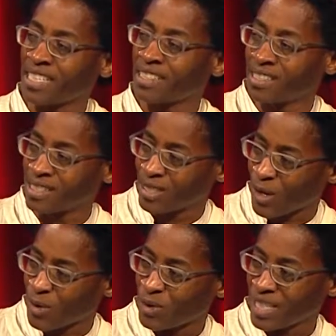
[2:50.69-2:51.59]

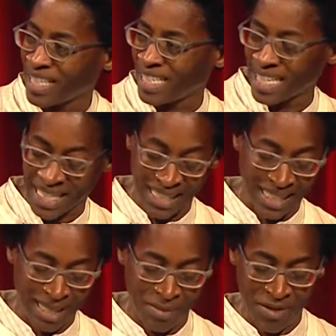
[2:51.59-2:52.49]
slowly and
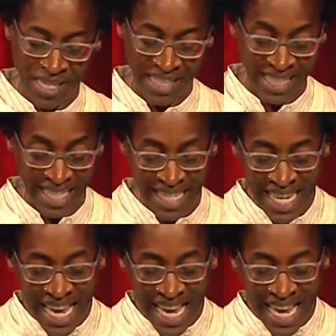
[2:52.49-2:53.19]
deliberately.